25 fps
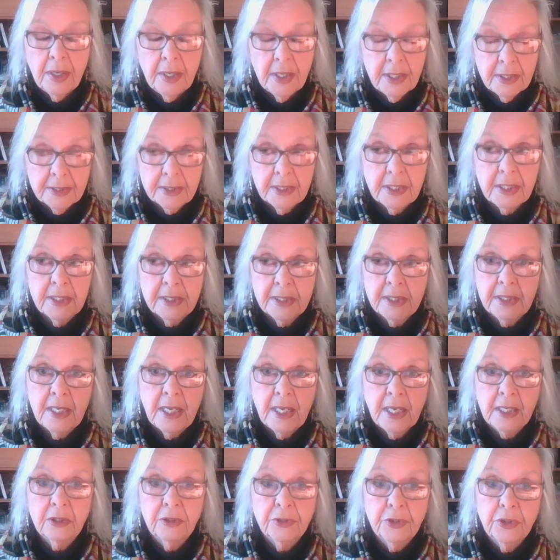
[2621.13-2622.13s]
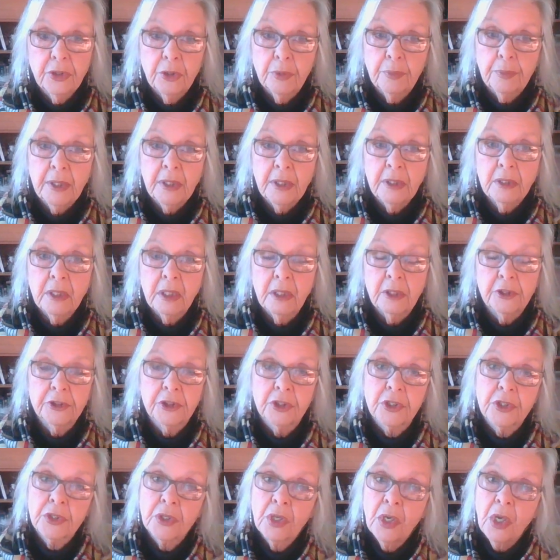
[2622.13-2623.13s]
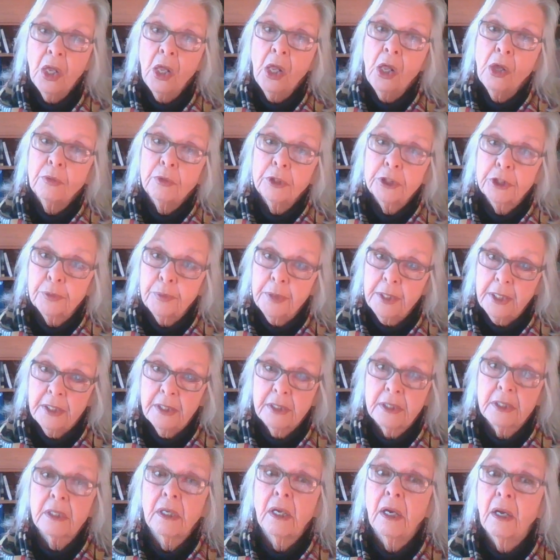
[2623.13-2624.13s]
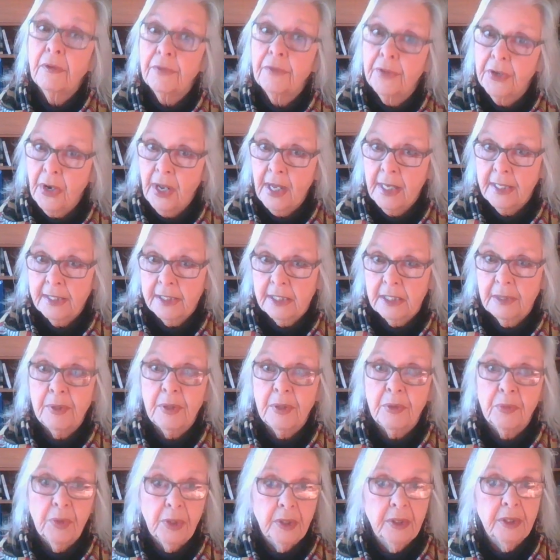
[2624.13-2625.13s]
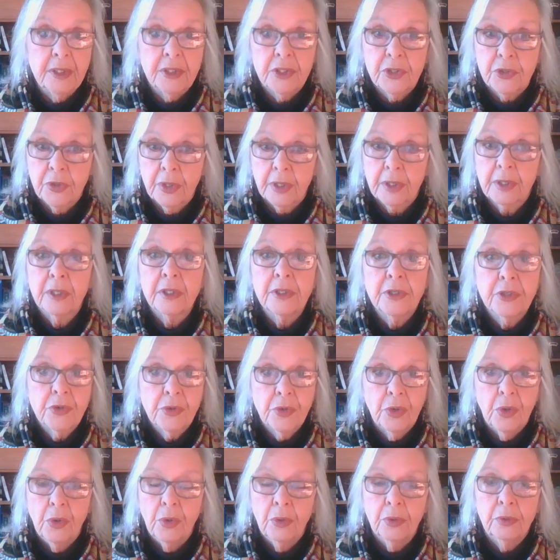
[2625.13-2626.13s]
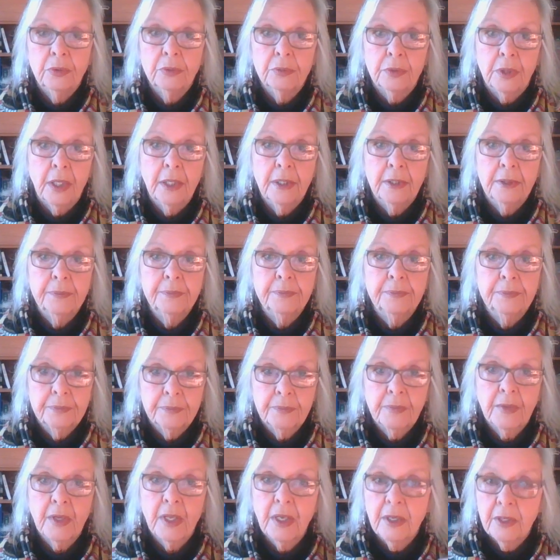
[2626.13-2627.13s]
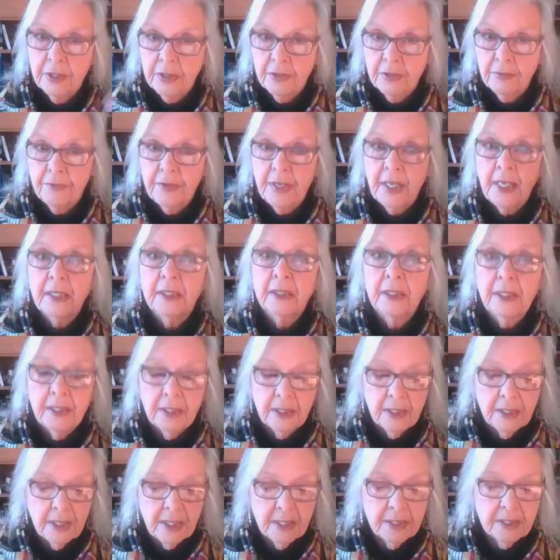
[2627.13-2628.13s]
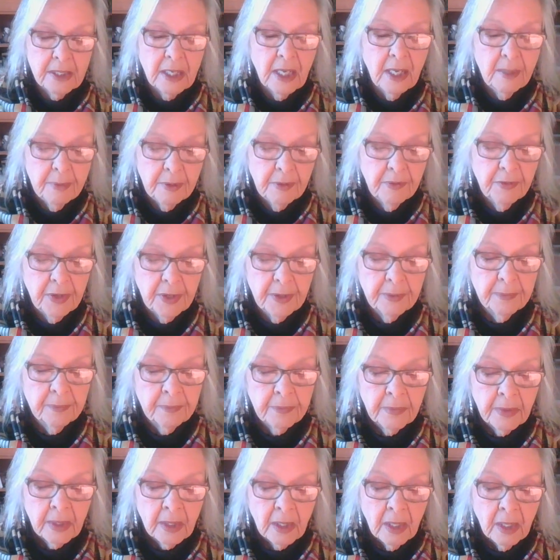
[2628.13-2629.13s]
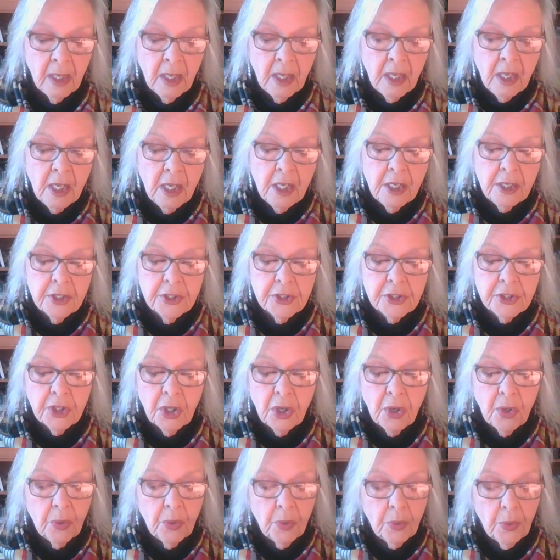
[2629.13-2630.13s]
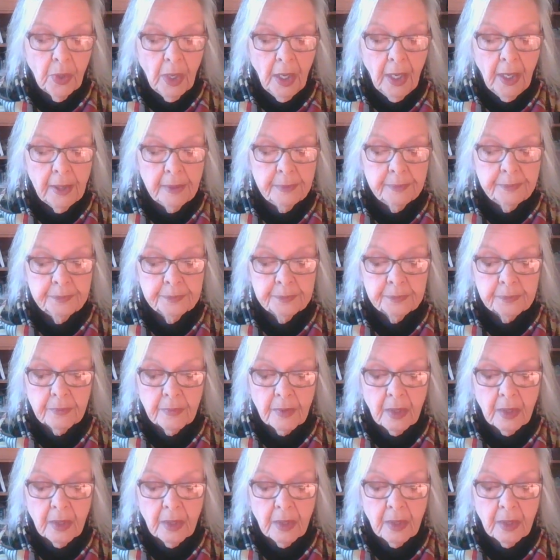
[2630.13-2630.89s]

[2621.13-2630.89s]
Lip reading: as it is in Anglo-European cultures, which means there has to be really strict control, right? The veiling and that type of thing. So,